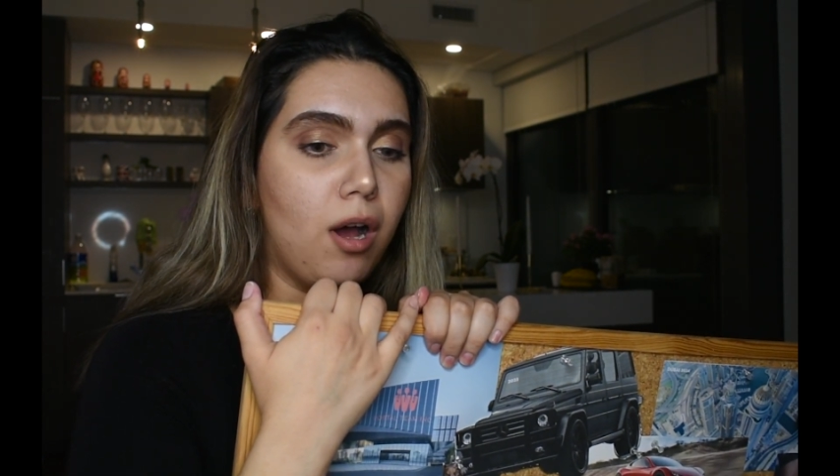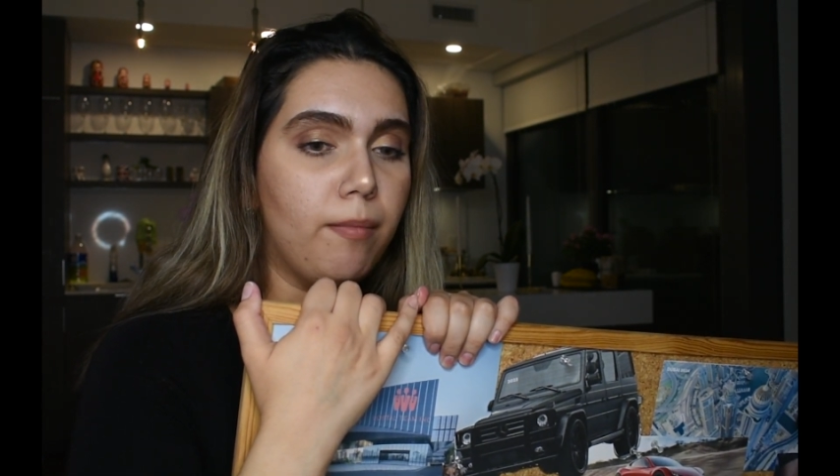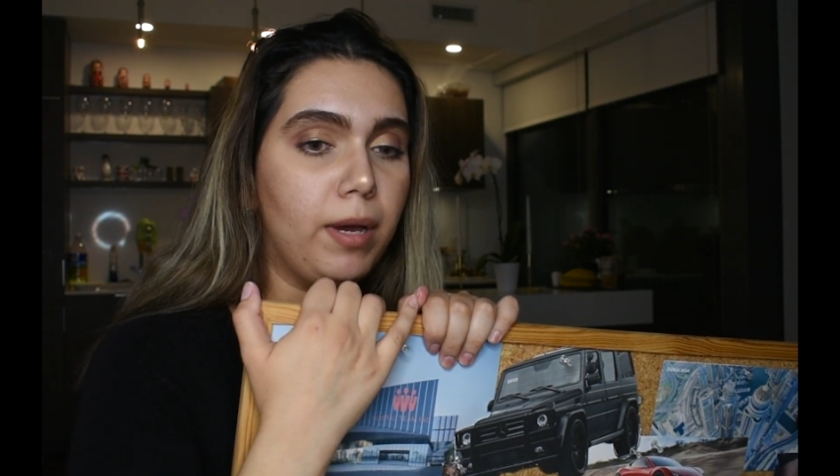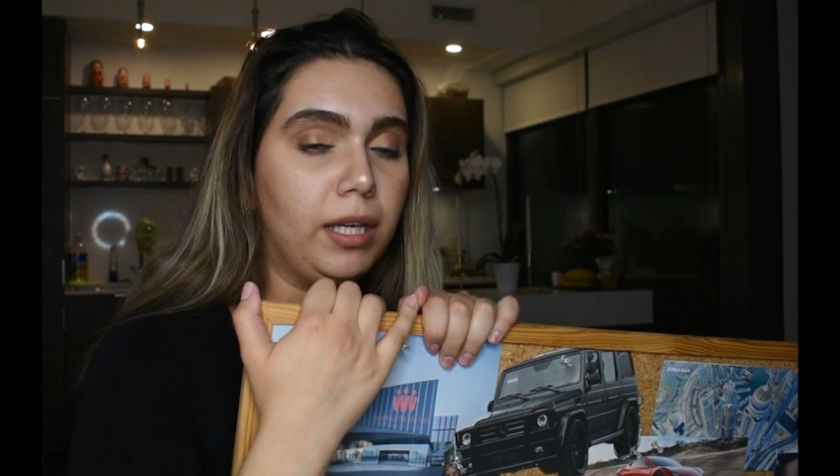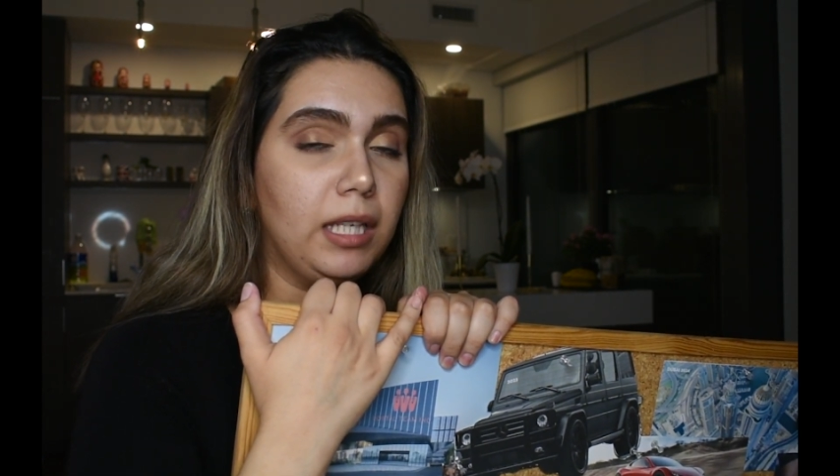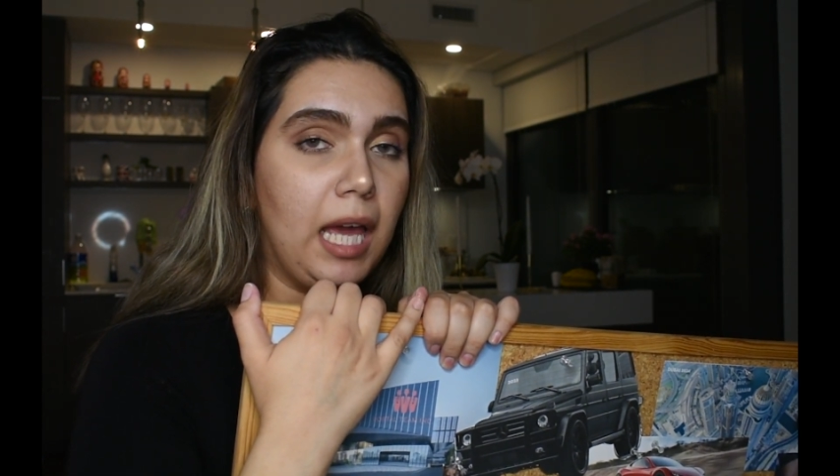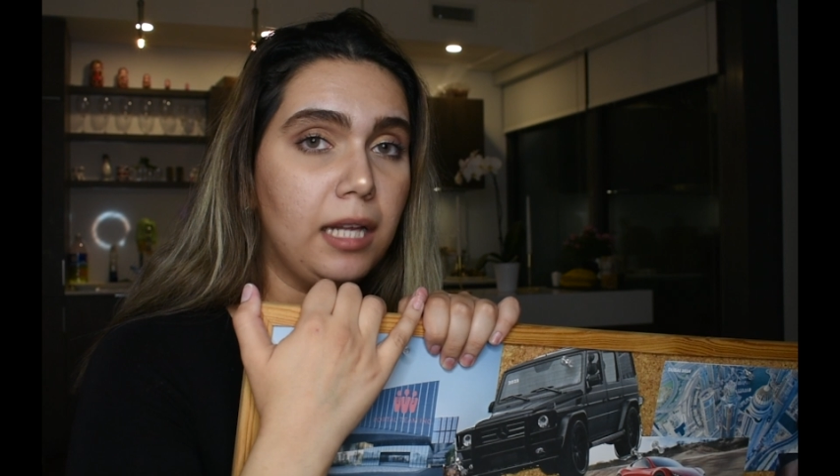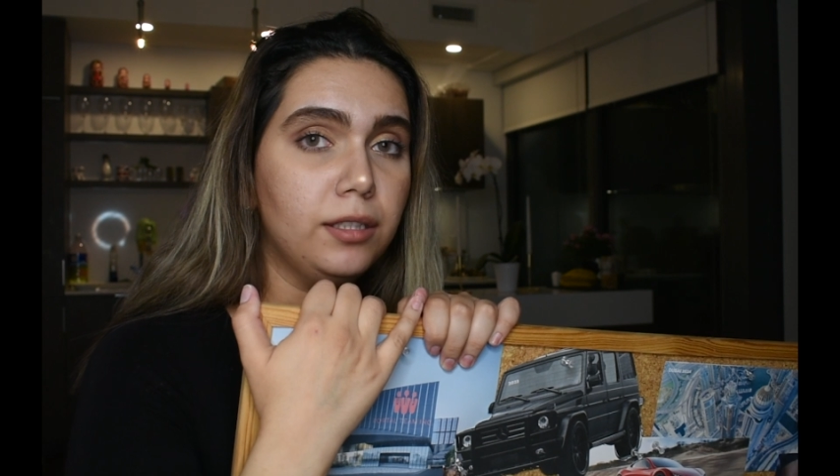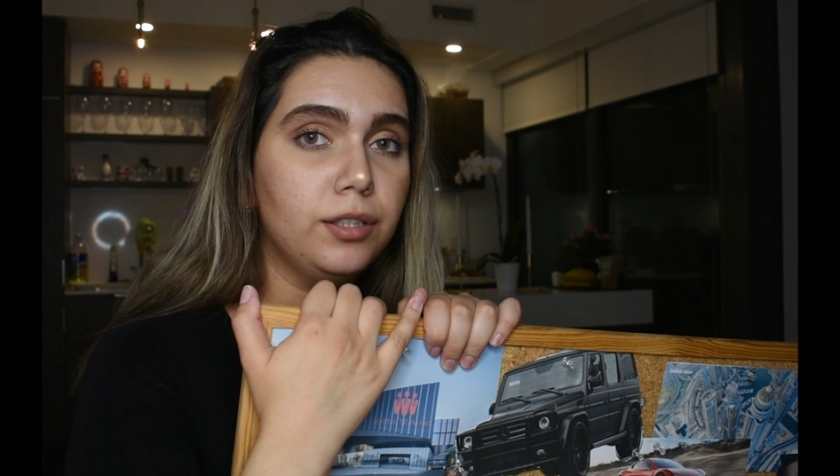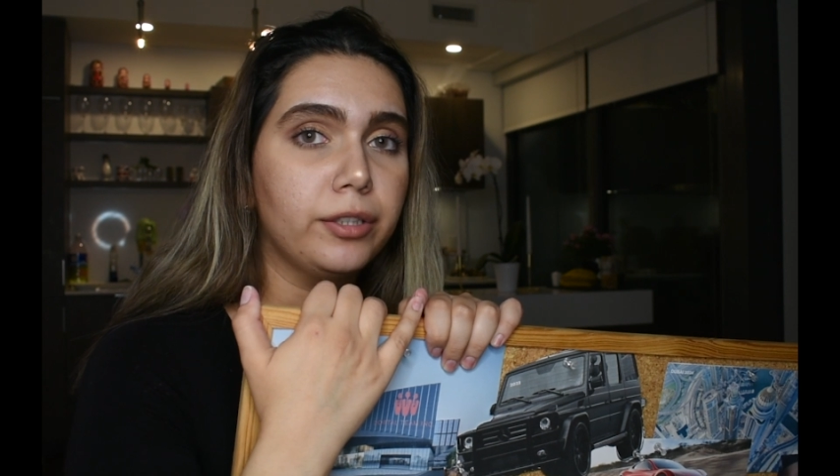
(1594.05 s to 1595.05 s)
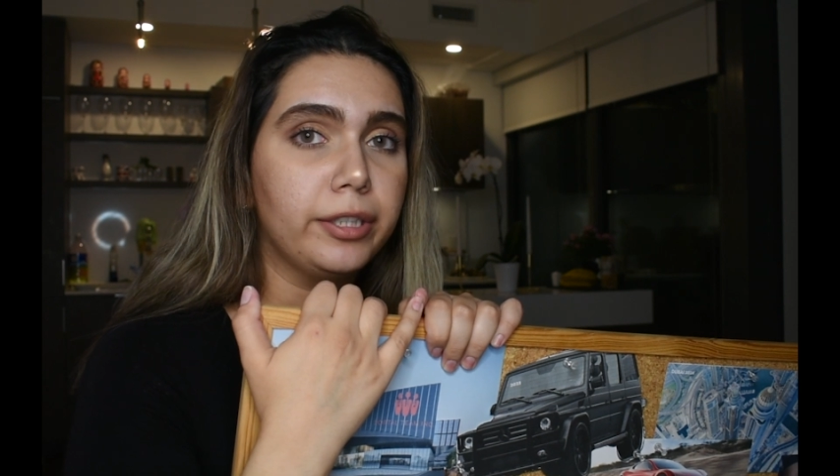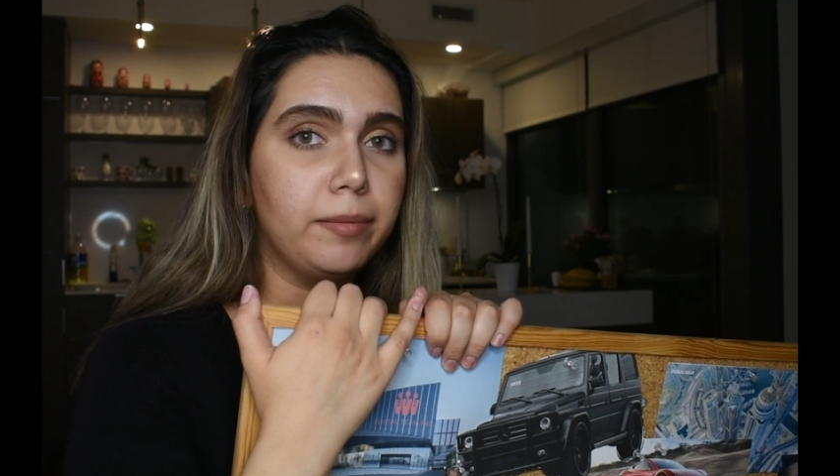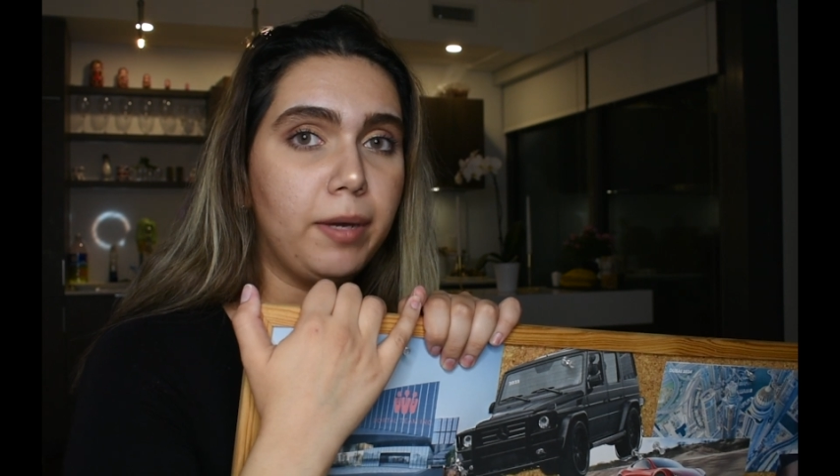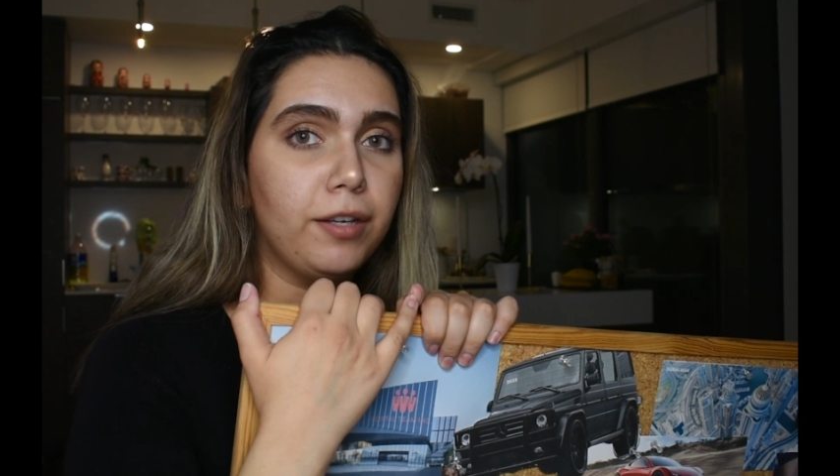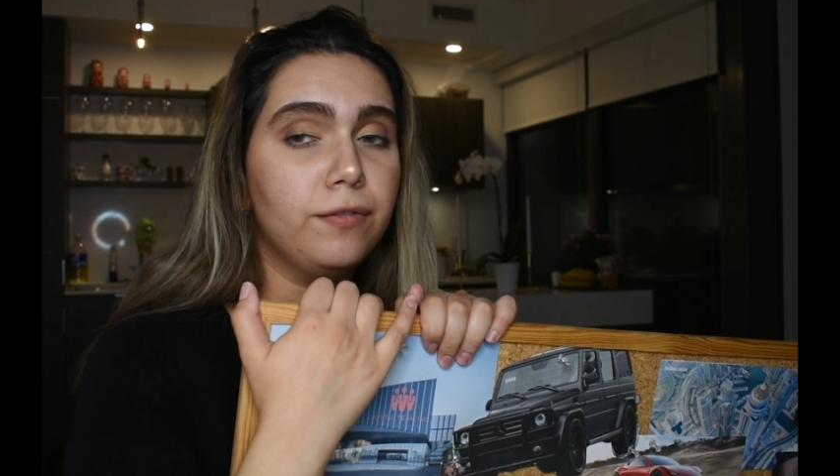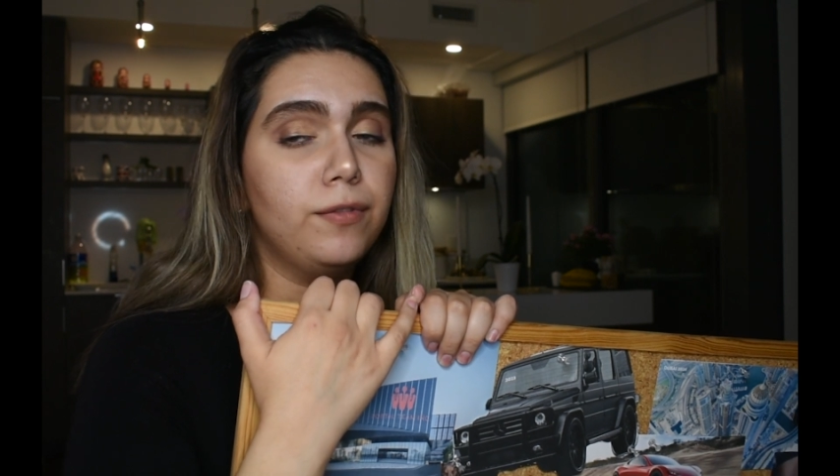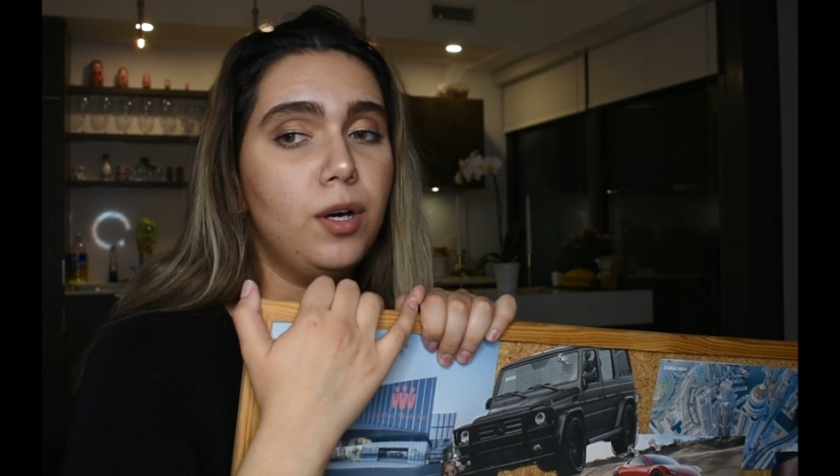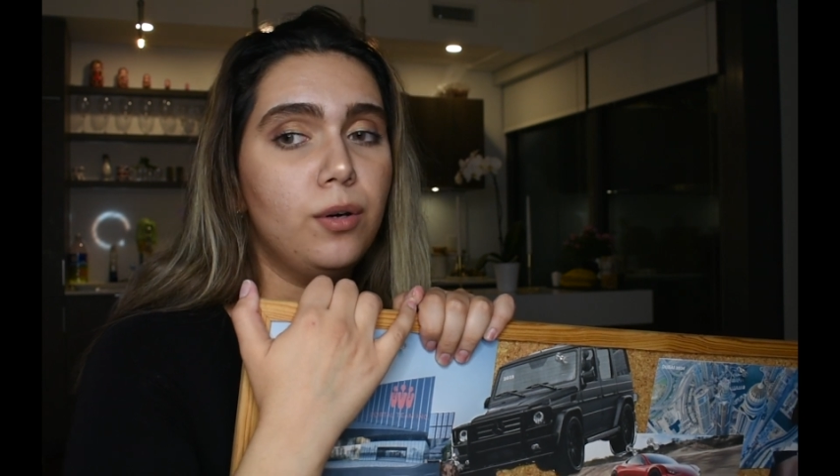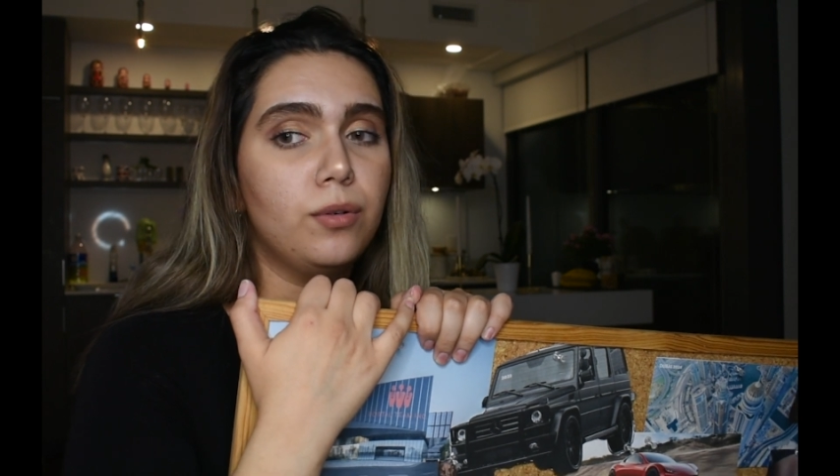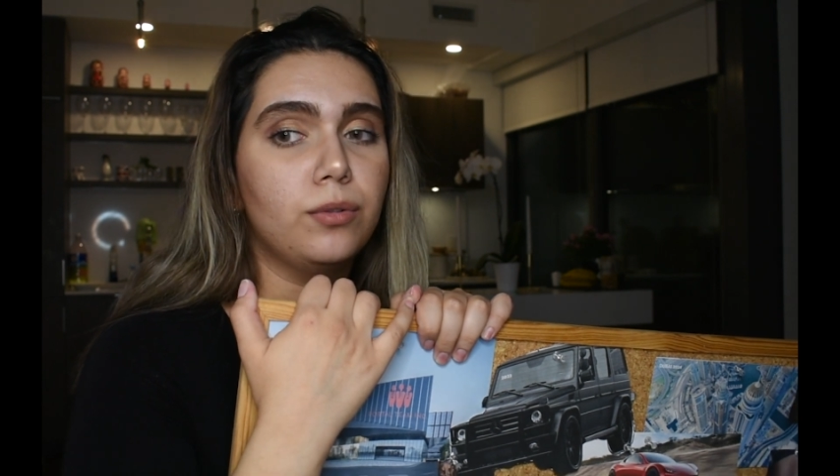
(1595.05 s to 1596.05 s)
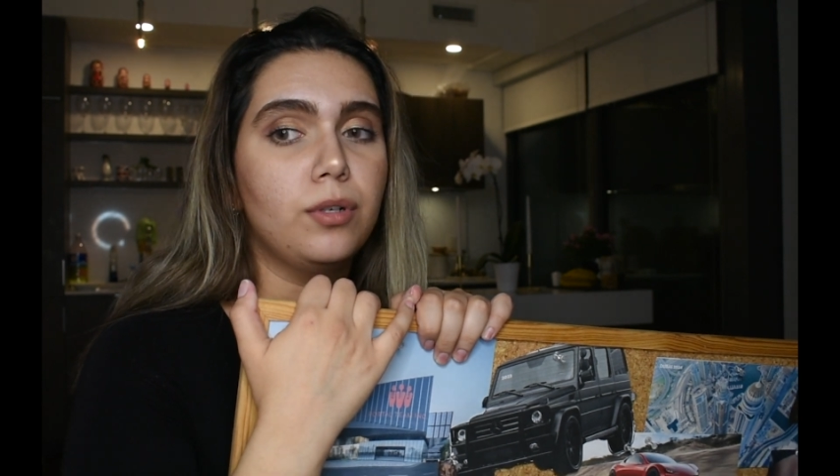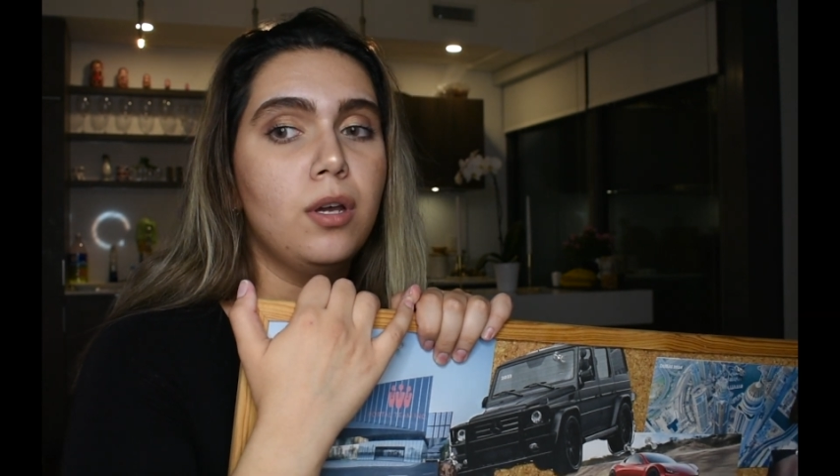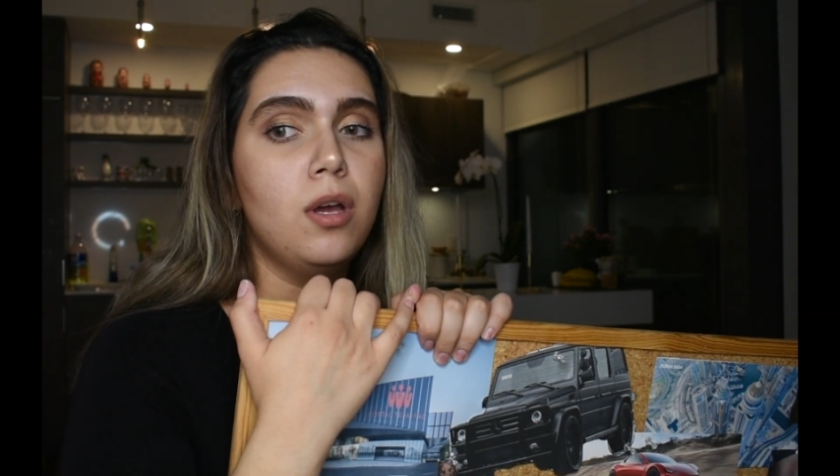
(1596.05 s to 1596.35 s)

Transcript: on my calendar and my phone,